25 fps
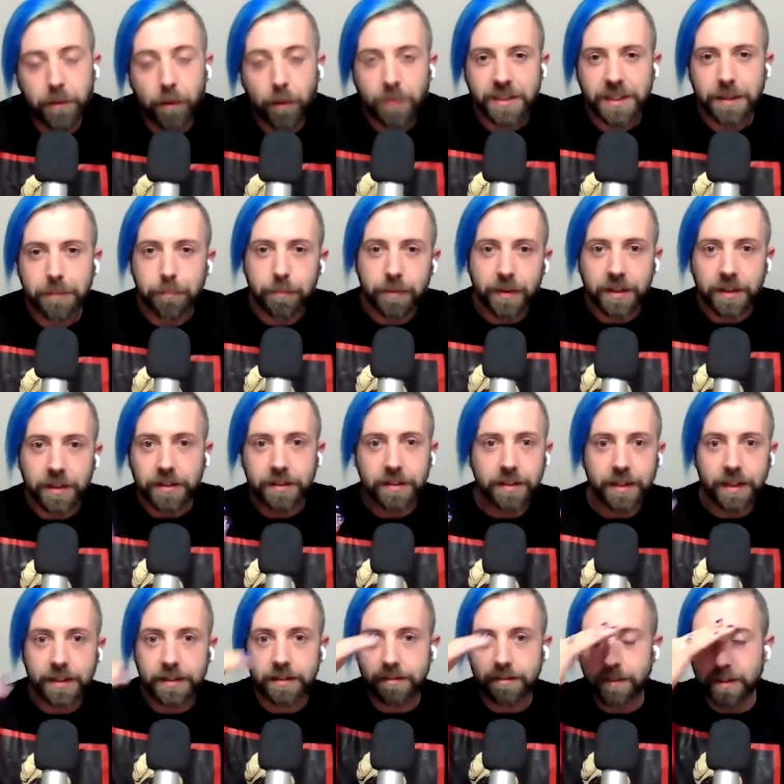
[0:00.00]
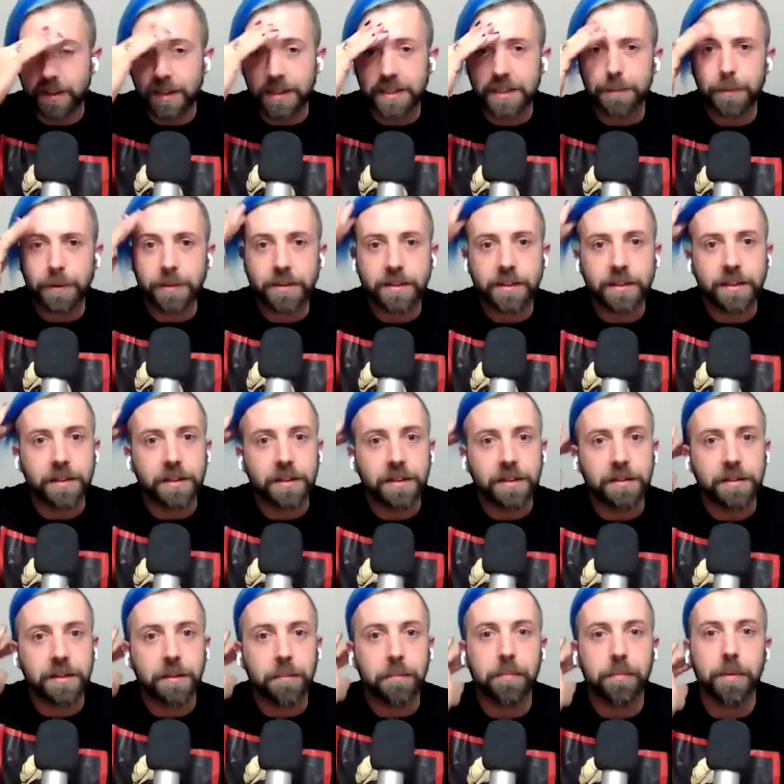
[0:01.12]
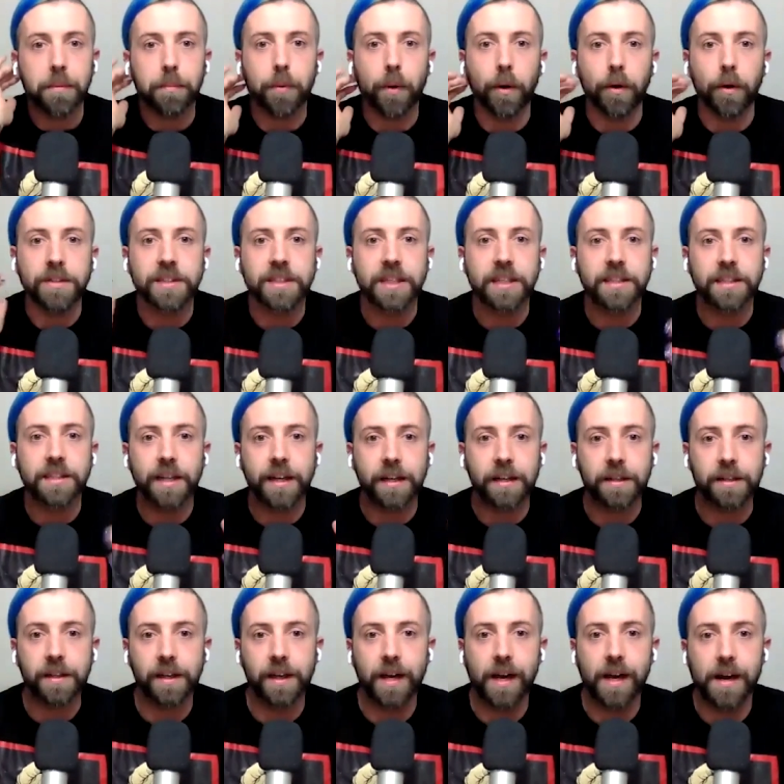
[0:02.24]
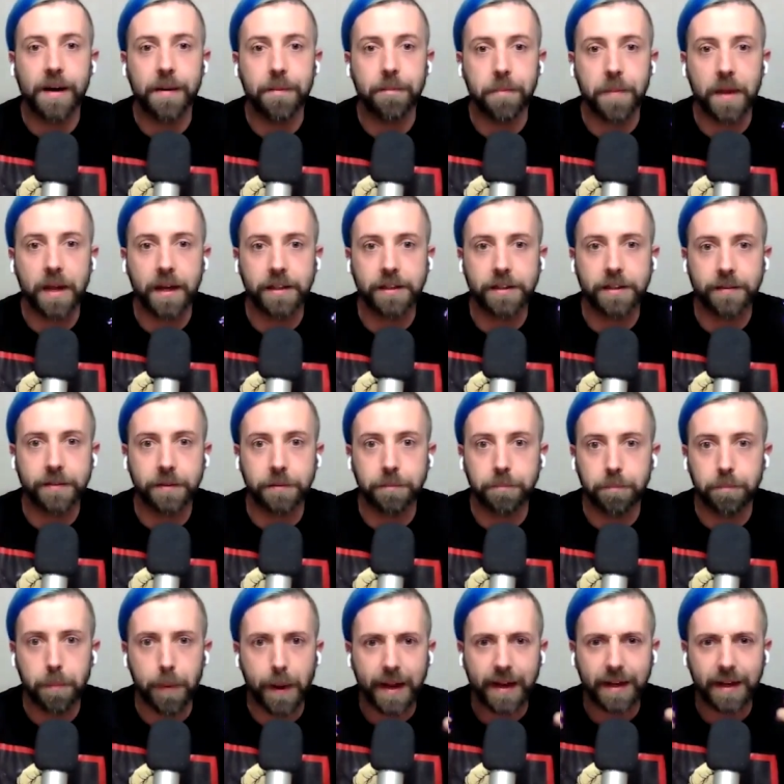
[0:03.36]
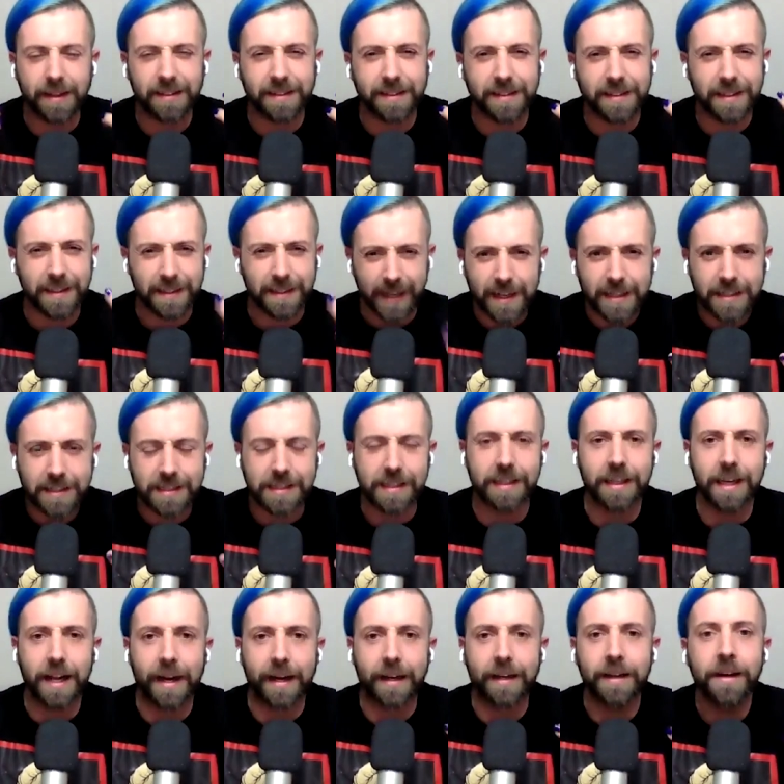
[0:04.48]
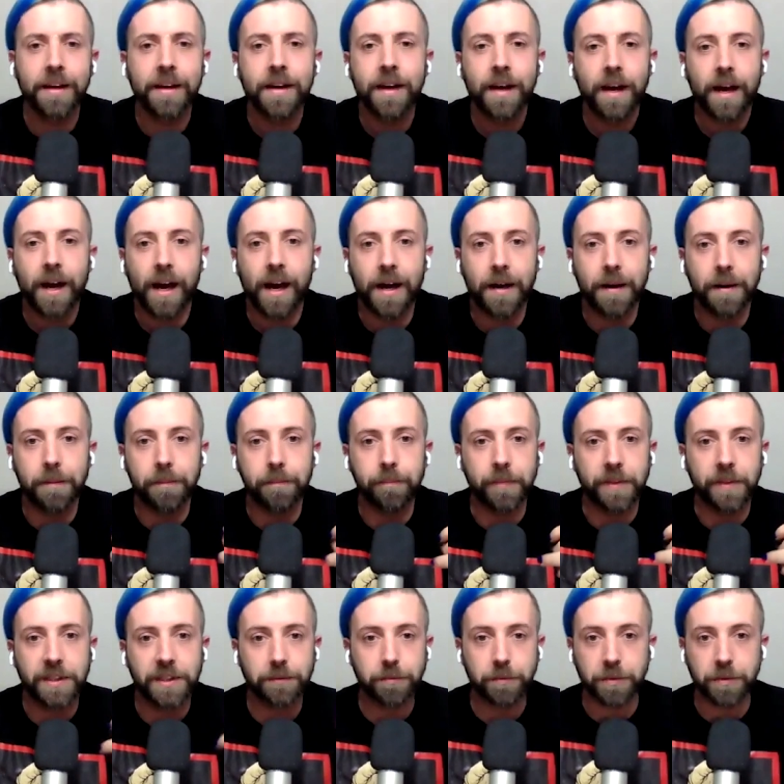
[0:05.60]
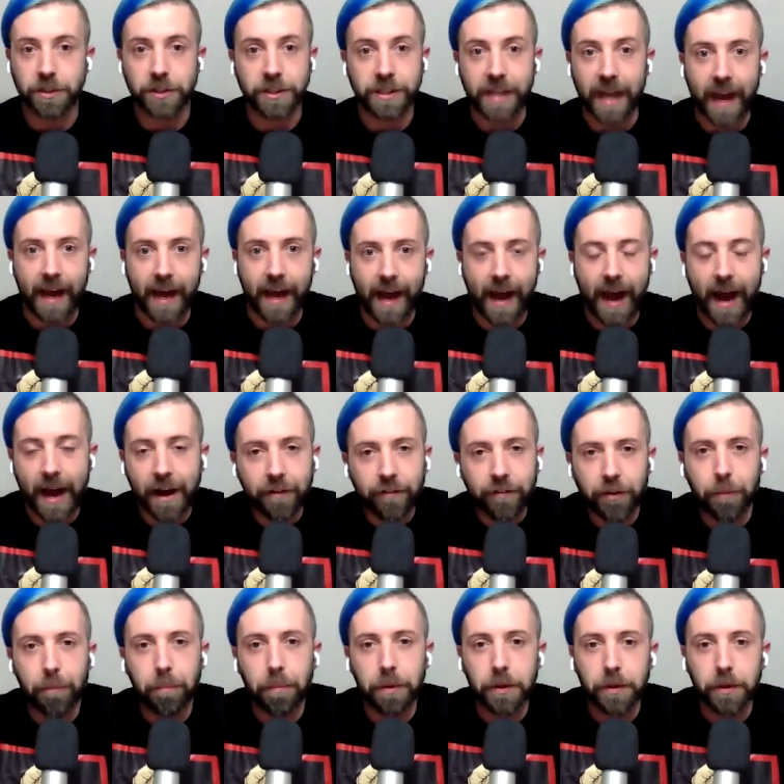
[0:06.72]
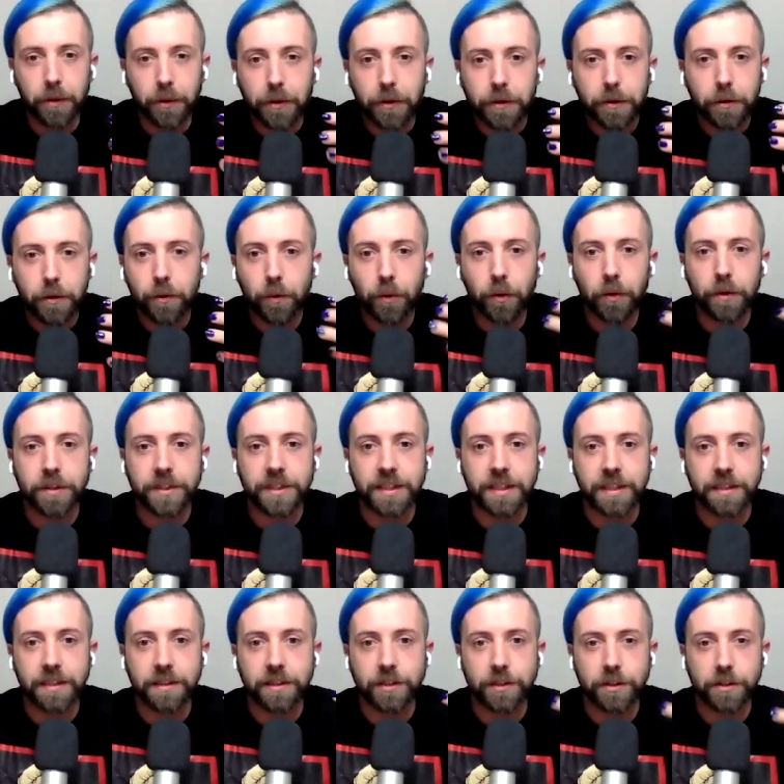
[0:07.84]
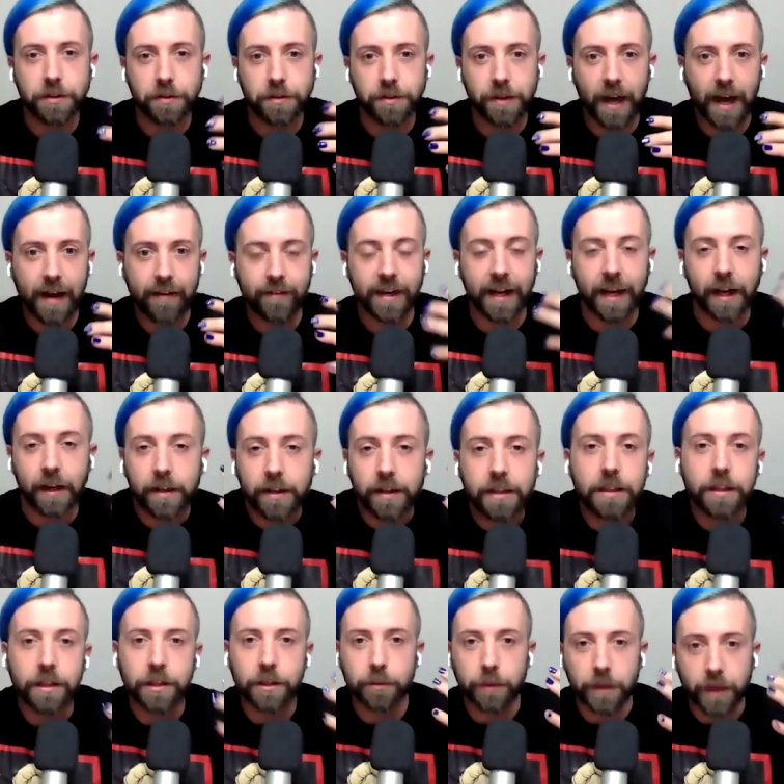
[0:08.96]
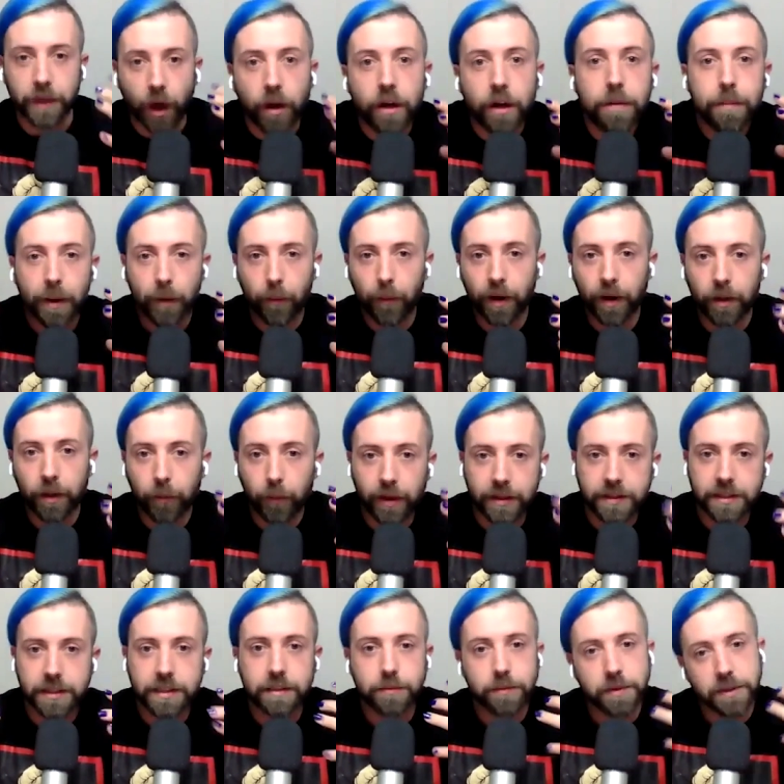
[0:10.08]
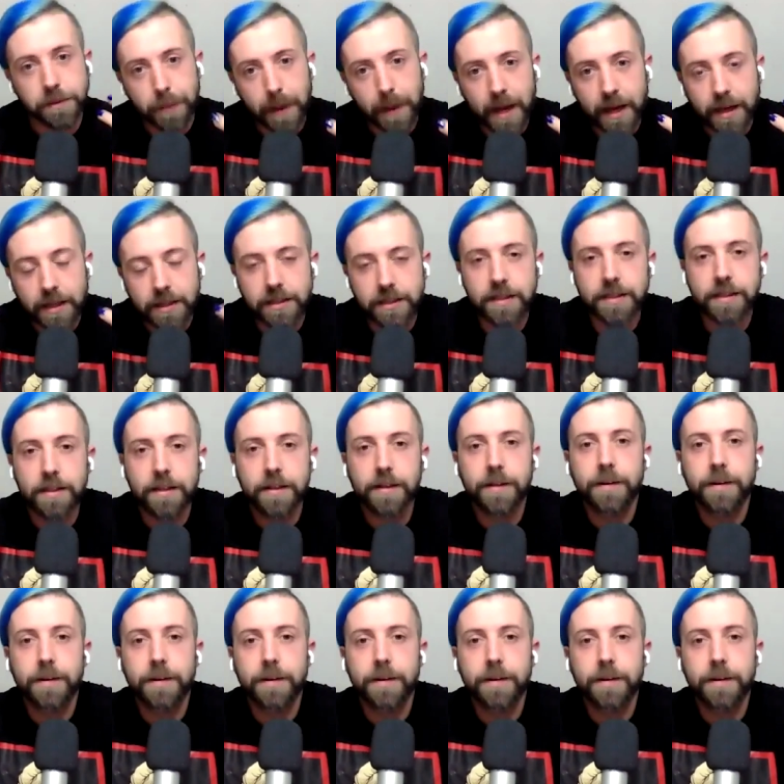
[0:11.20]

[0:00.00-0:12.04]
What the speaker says: What was I suppose the process like in terms of being selected? Like, it was just out of the blue, or did you have an inkling that you were going to be one of the ones that was picked?